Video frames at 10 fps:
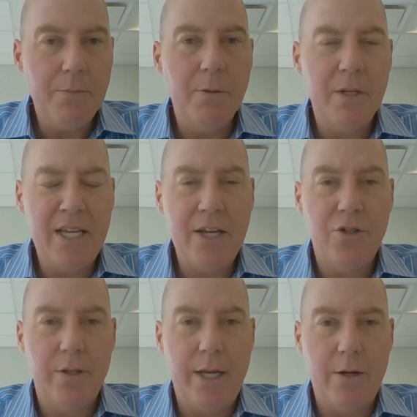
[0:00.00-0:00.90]
the
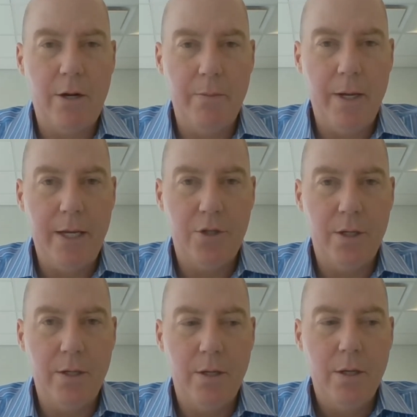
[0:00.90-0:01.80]
implementation of that
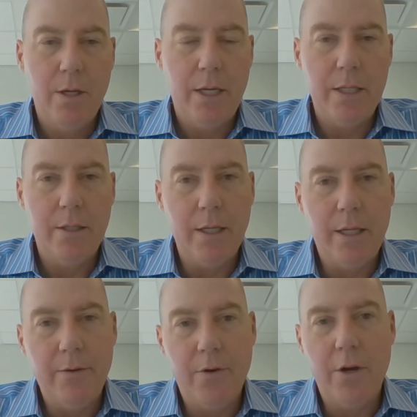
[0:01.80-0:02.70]
automation, it's
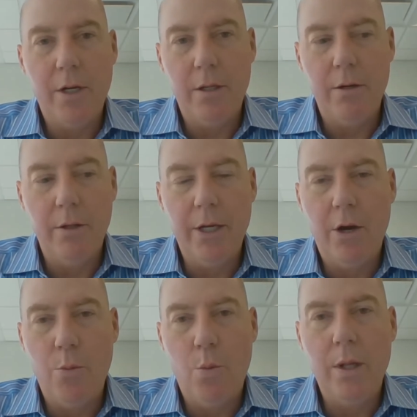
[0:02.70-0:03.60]
thinking very clearly
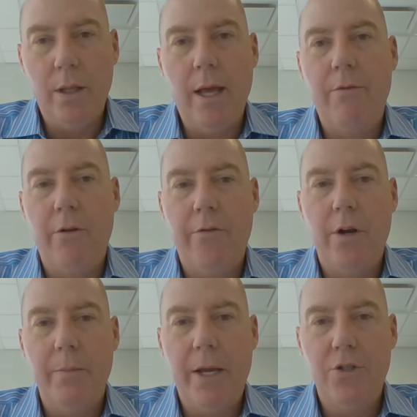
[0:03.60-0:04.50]
on what level of
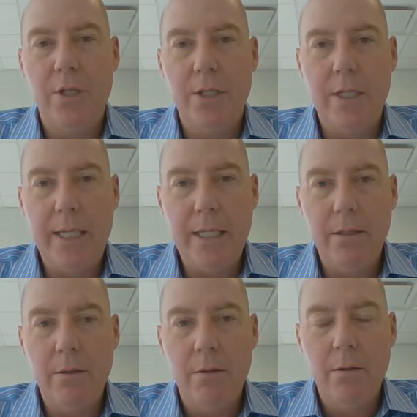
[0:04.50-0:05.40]
automation is
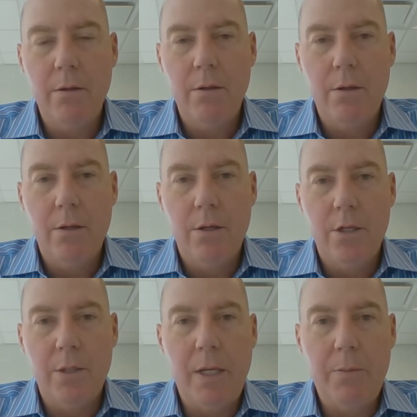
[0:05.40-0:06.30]
needed
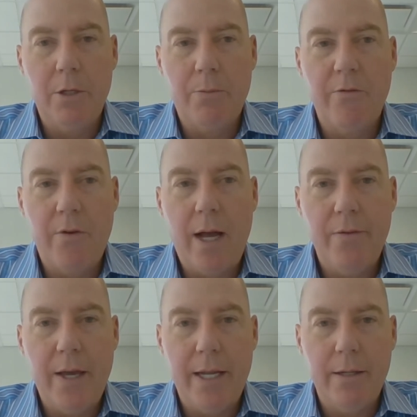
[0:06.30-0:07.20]
to be able to
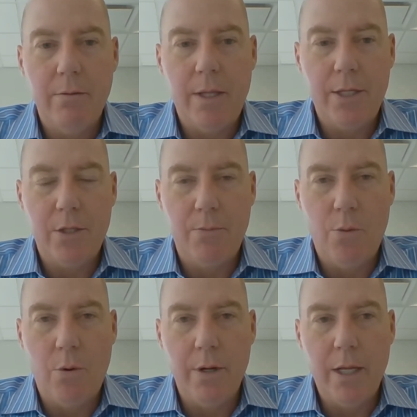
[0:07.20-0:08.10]
provide that
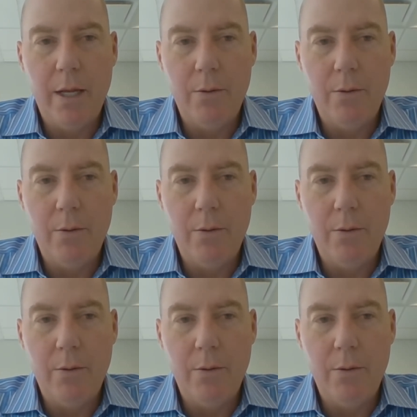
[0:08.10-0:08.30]
support.